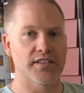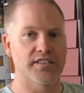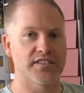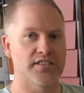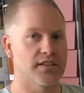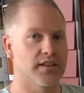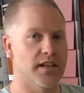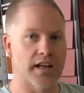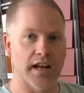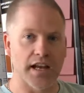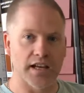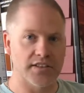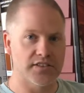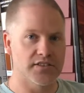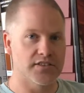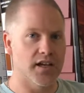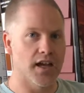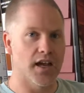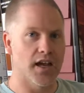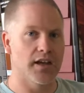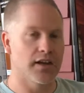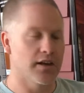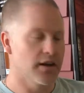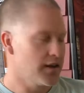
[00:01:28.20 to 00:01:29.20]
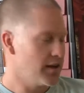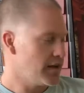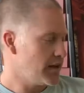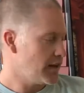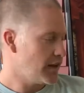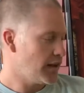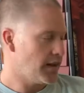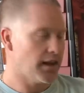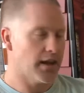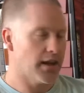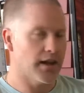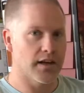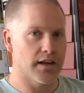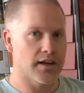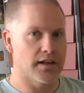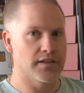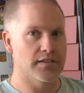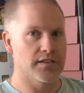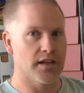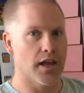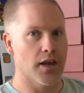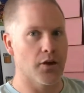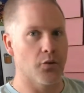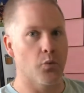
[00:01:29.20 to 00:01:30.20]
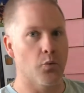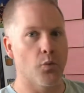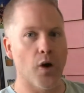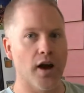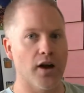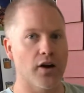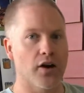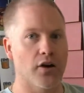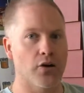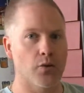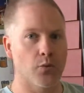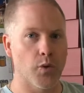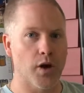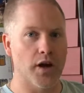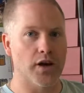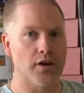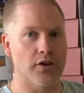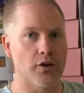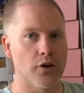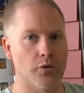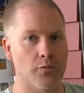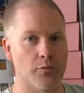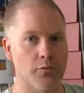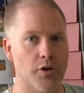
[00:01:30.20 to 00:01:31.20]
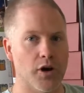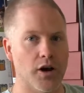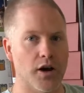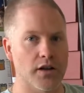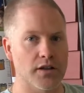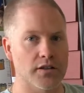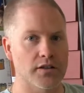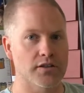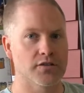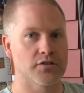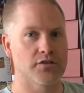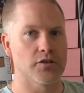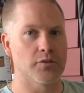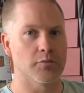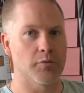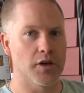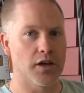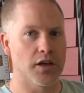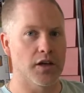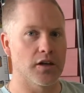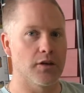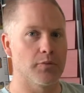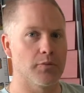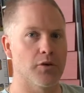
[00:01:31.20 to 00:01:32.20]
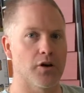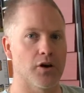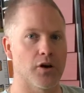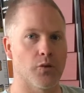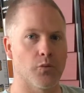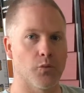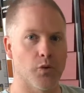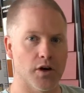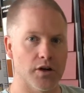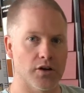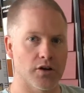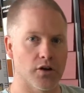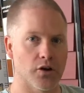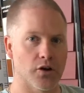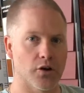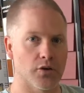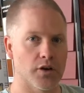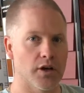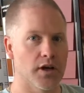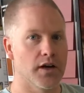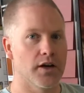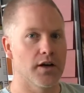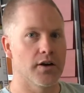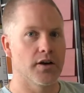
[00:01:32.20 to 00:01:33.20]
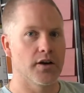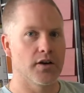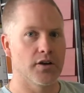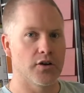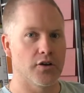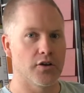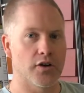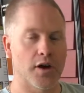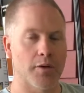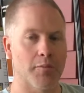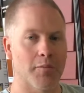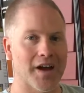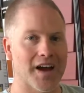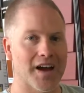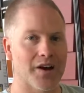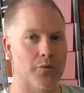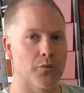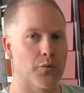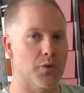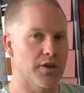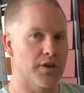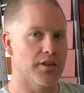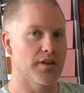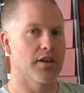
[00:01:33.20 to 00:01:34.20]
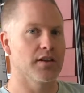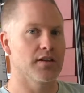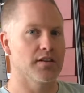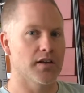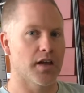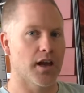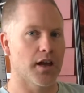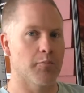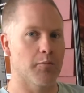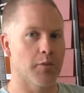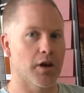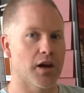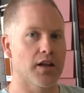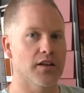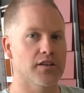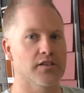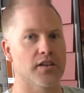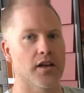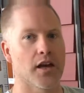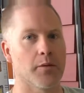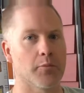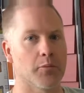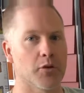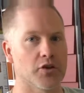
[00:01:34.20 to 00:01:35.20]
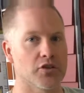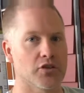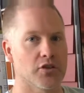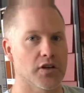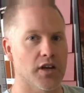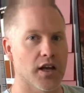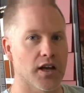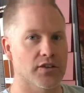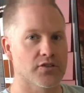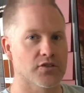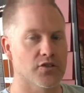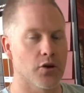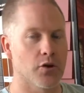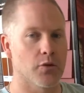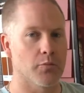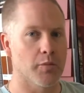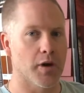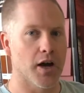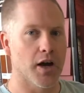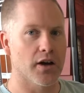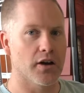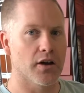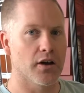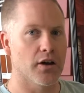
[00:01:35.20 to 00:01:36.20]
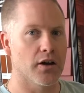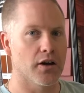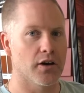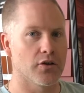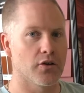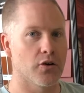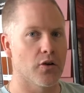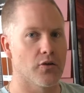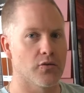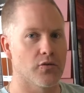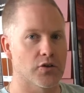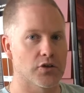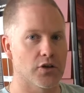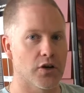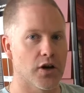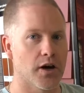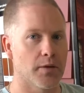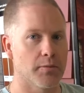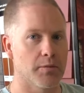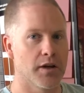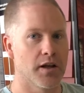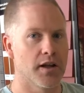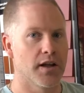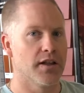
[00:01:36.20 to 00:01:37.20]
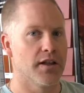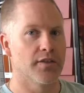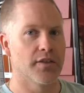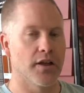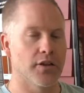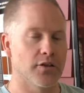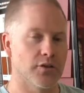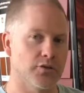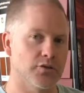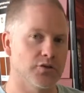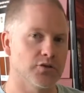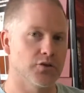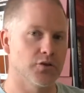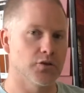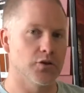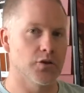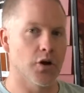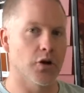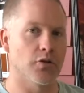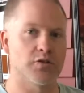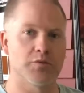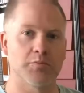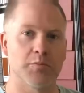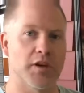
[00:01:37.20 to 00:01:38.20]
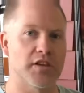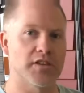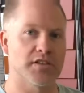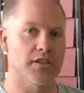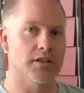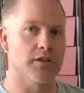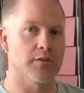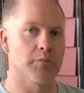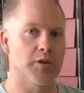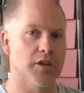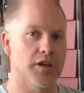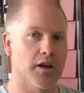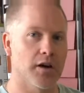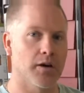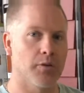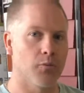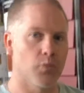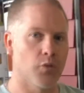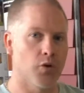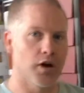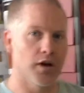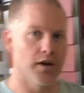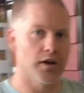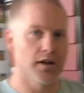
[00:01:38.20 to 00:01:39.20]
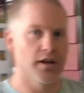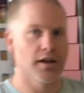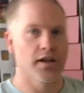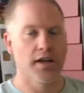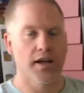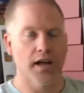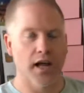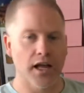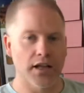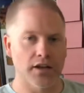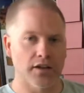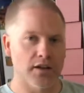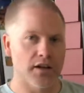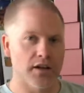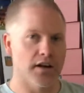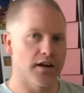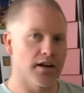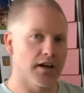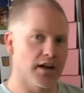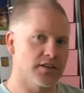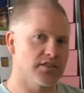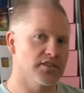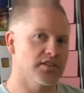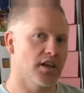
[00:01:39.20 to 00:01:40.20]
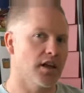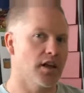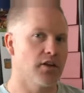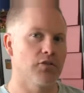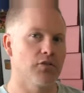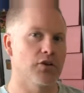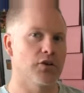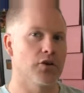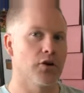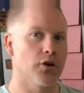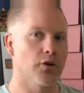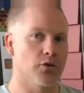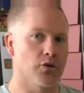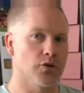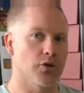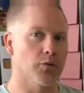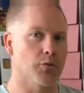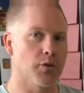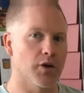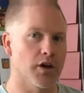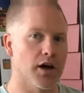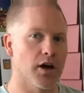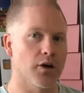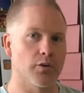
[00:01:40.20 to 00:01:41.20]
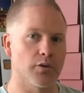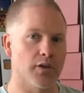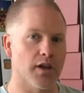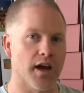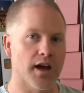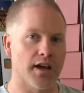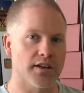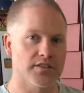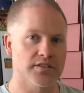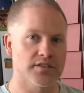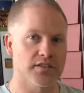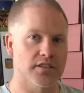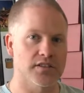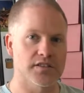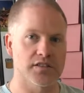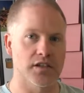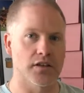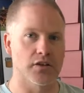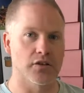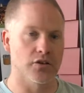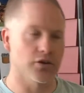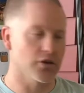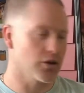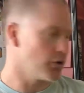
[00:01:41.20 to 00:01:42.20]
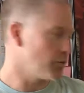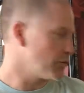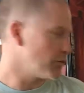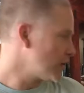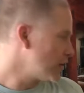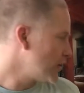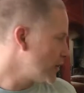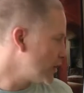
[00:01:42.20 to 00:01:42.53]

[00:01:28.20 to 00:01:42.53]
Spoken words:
the next day. It is a wet on wet coat product. So meaning you put on one coat, you come back within 10 minutes and put your next coat back on over top. Then those two coats basically become one and you'll get a nice even coat that will outlast a single coat.